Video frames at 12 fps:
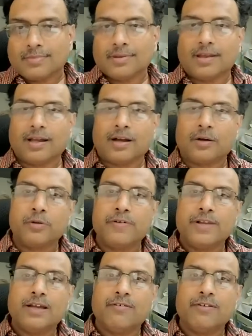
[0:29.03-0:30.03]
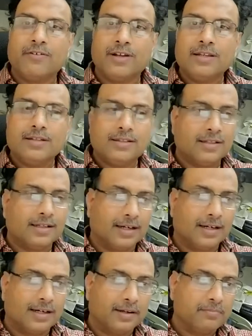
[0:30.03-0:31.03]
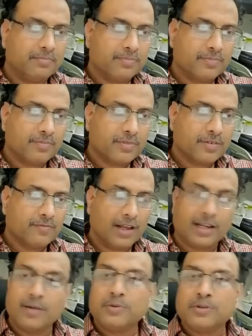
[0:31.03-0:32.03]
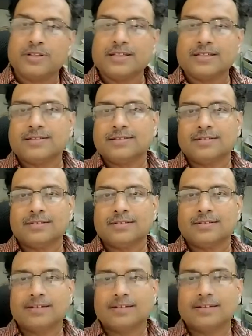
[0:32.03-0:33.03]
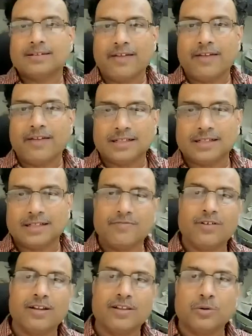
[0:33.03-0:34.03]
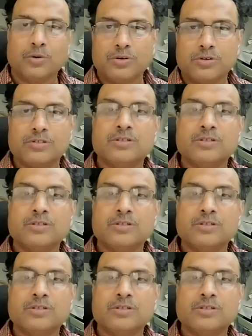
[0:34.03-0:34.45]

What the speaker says: Yeah, good evening, everyone. Welcome to this live session for the course